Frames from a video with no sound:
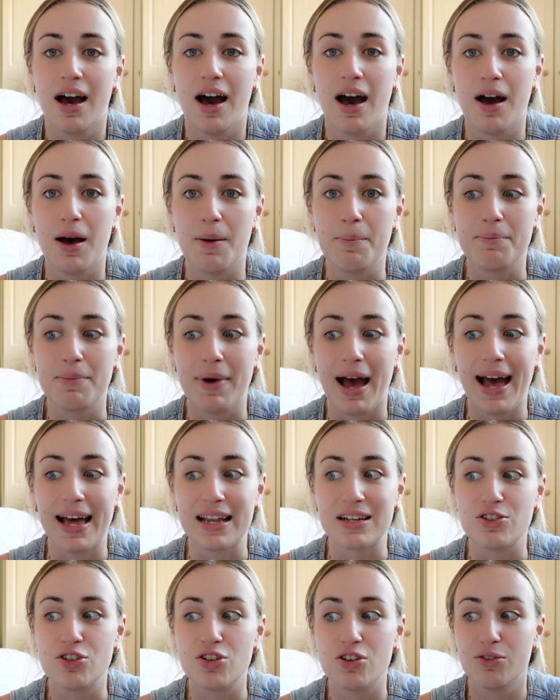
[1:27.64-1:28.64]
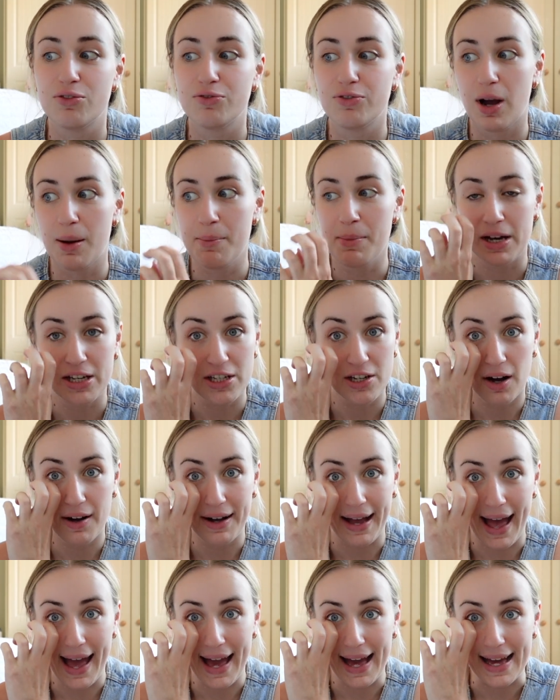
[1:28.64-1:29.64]
And from a young
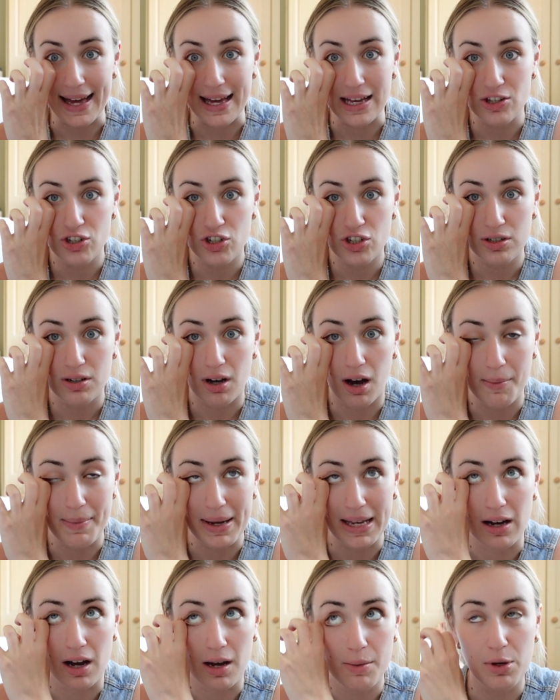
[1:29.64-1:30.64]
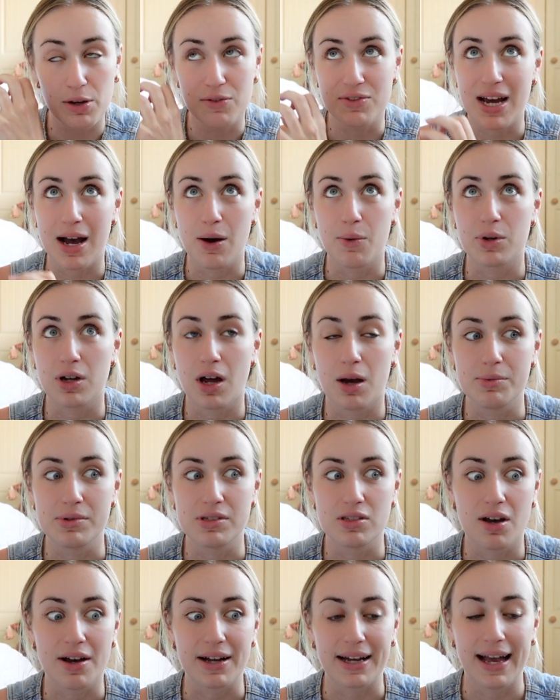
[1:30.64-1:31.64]
age, I mean, I moved out when I was
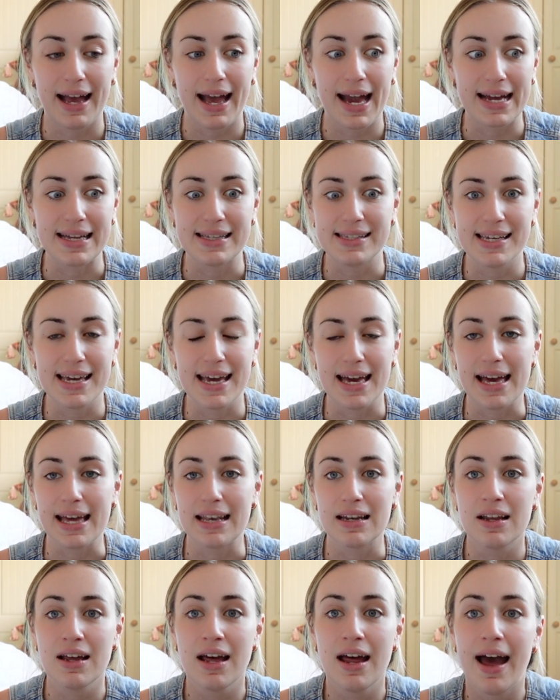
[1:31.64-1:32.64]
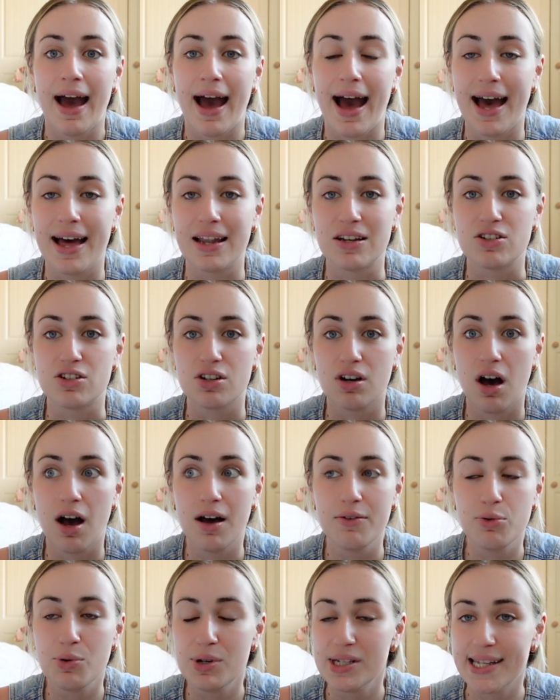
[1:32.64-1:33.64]
like 18, and
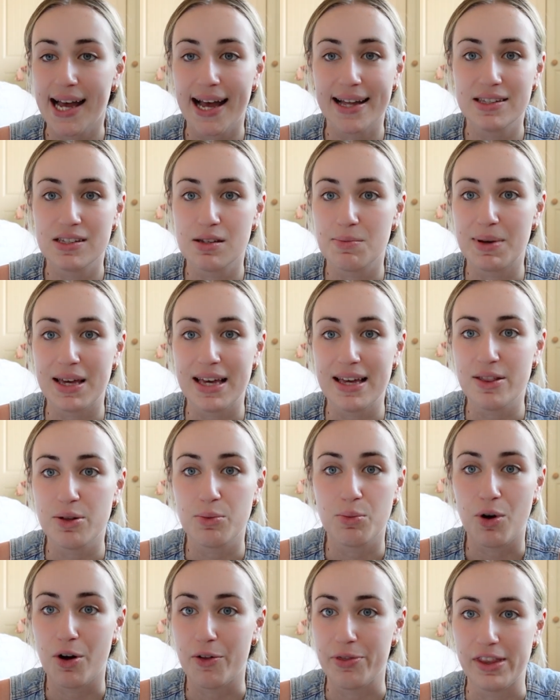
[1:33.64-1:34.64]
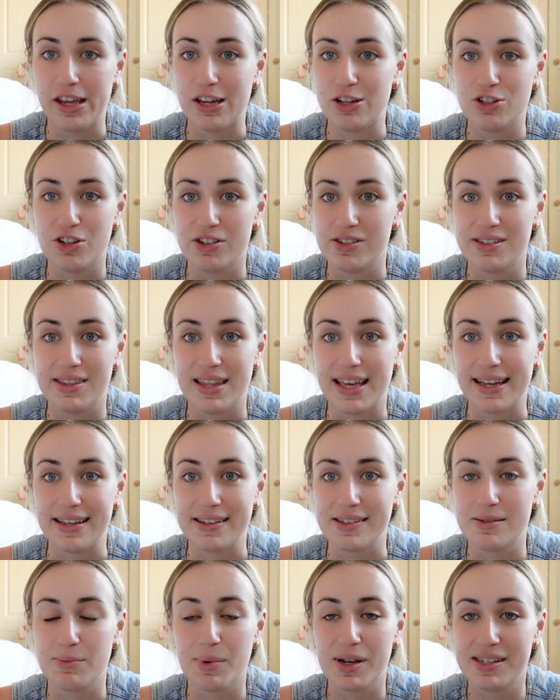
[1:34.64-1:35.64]
I've always had to be the one that does
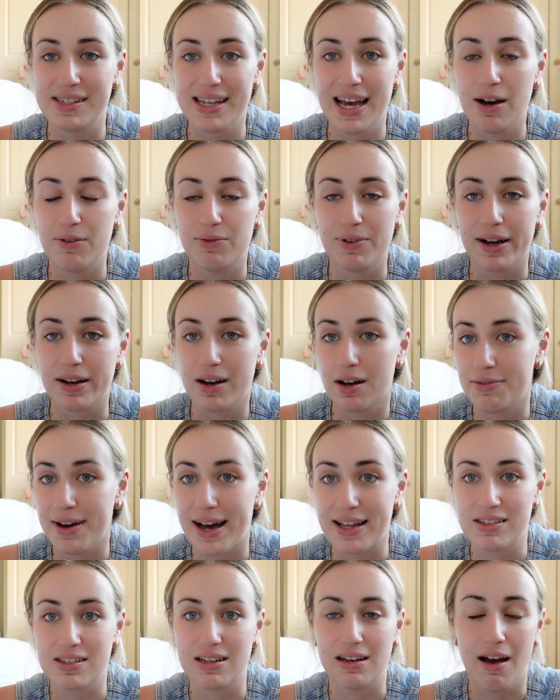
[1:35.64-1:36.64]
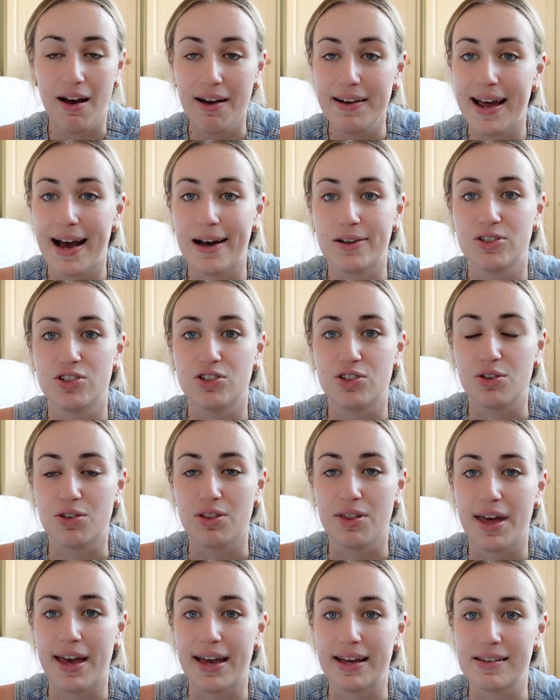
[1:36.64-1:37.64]
things myself. Like I've had to learn how to do
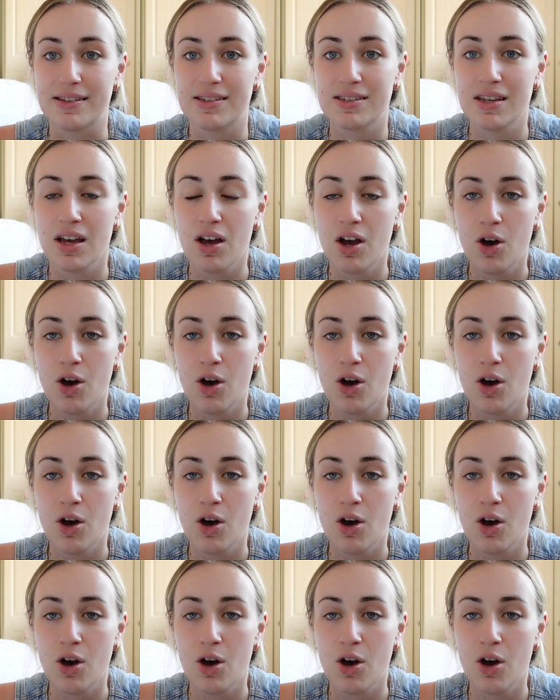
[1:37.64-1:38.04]
things,